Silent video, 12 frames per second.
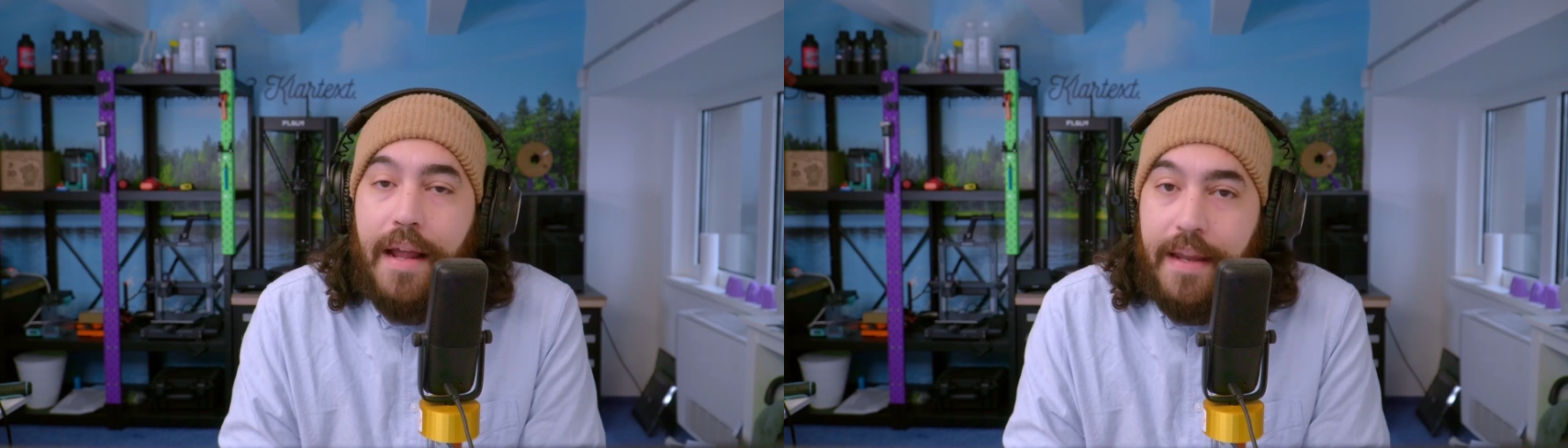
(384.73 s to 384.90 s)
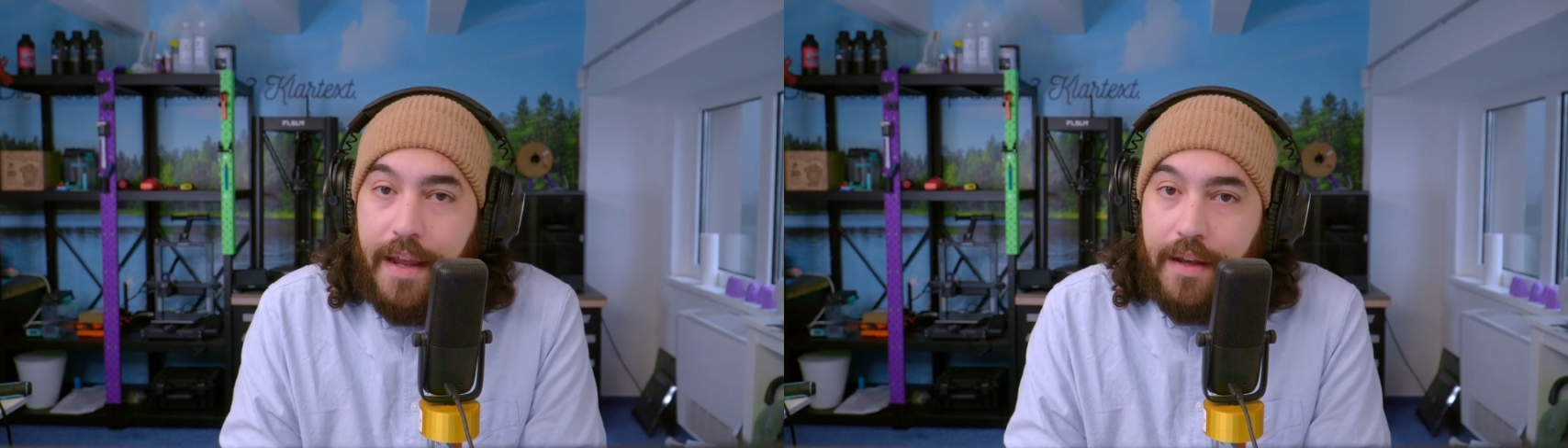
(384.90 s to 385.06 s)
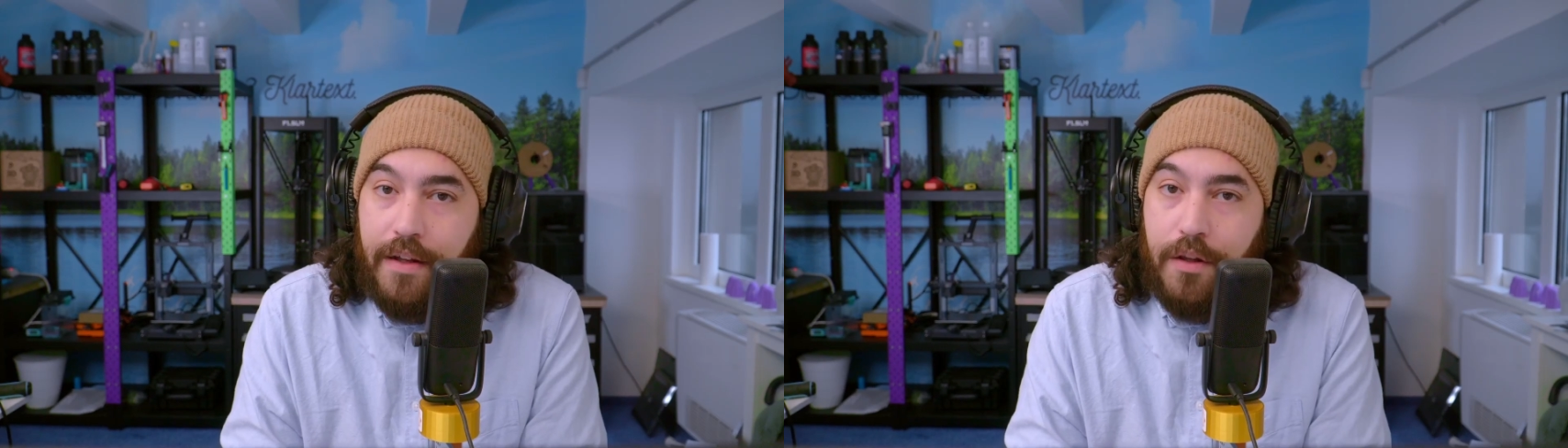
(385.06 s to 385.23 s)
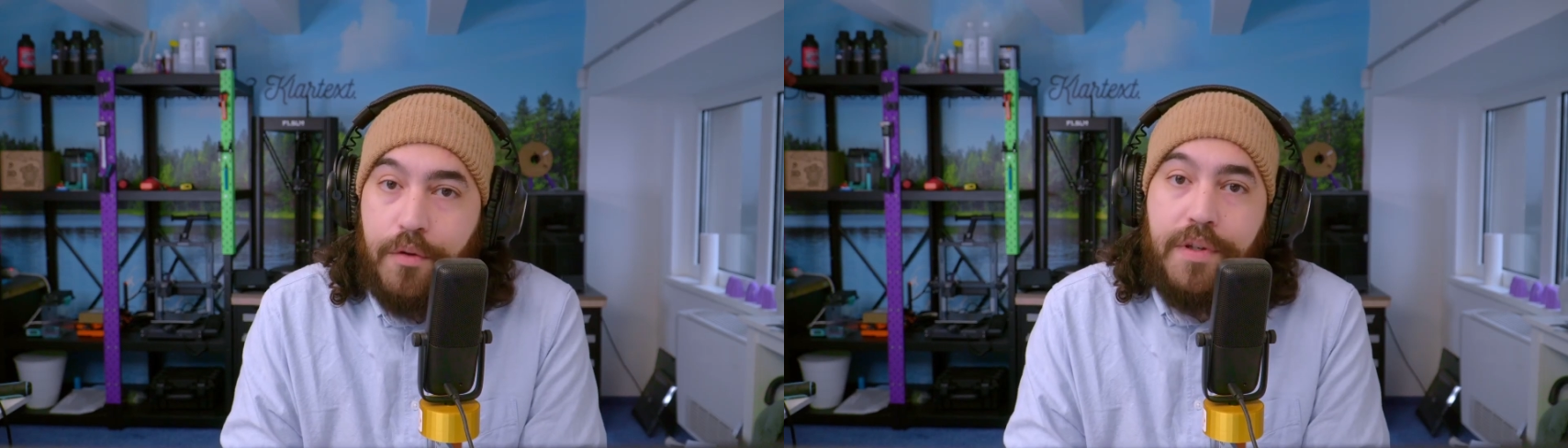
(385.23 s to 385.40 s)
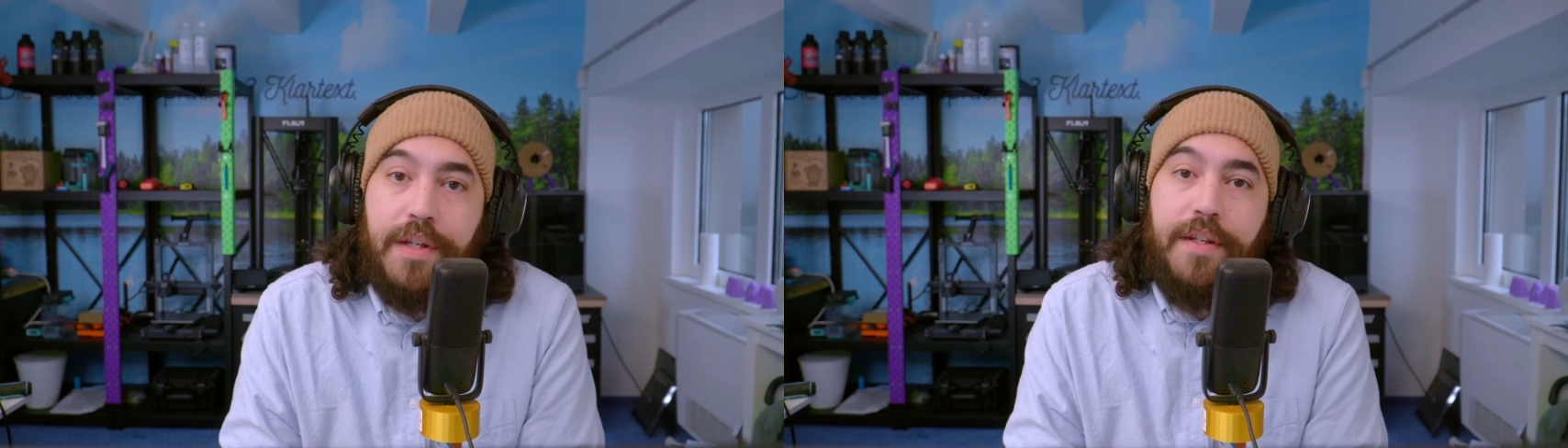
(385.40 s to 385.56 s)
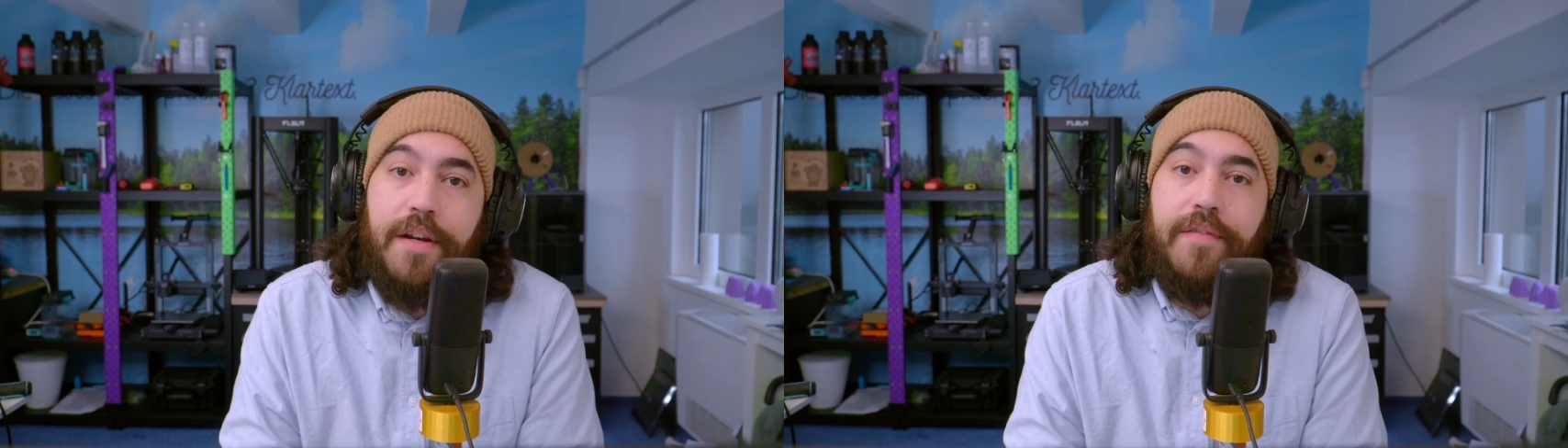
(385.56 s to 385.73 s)
And in
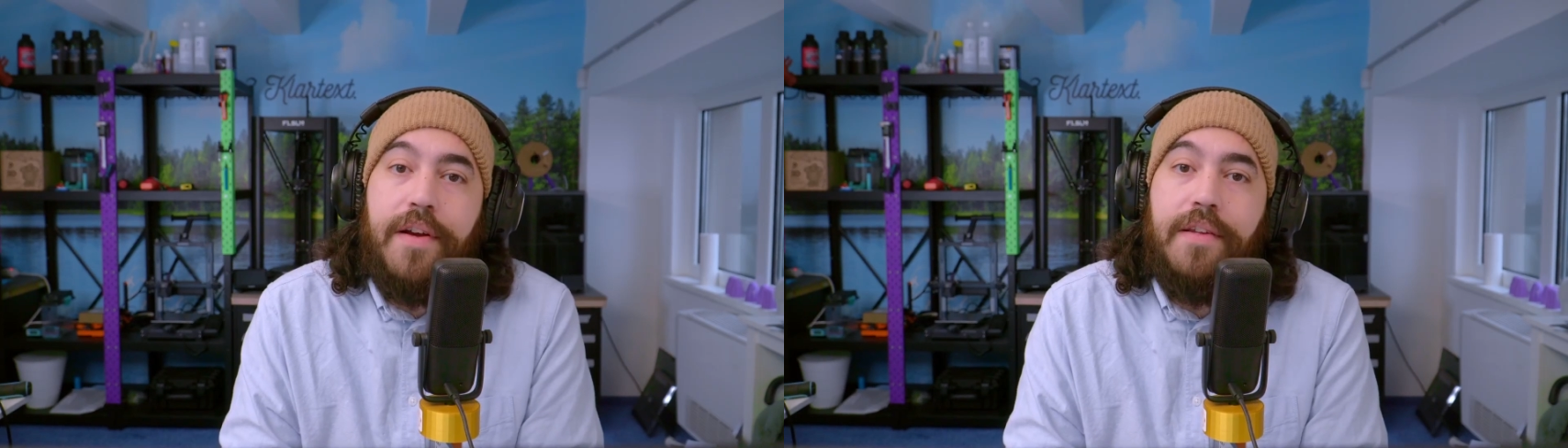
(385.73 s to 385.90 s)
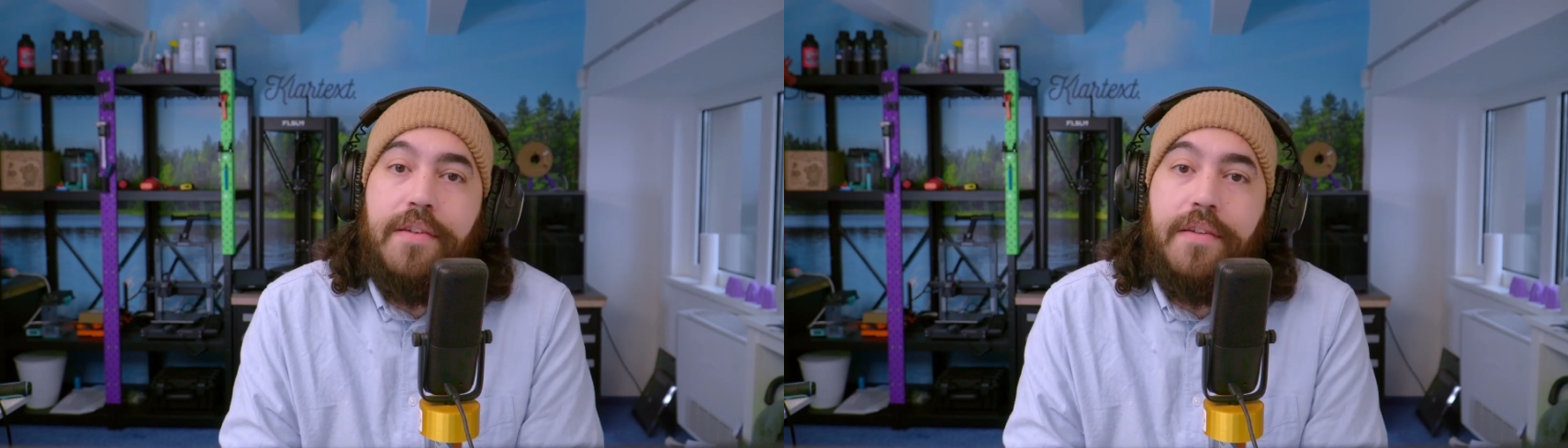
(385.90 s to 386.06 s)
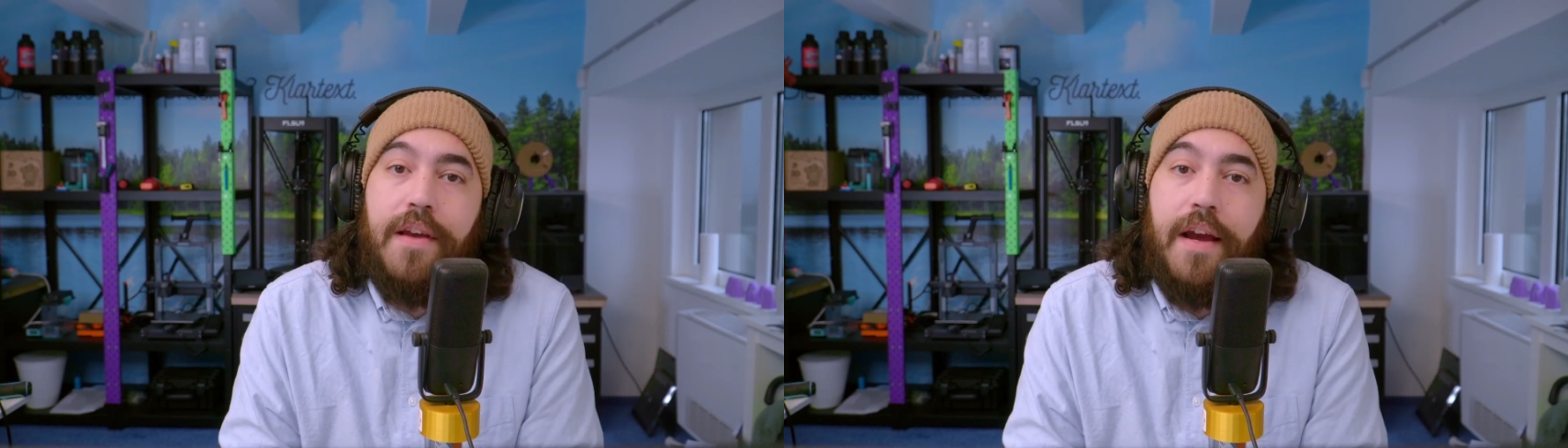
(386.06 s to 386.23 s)
closing, dear friends,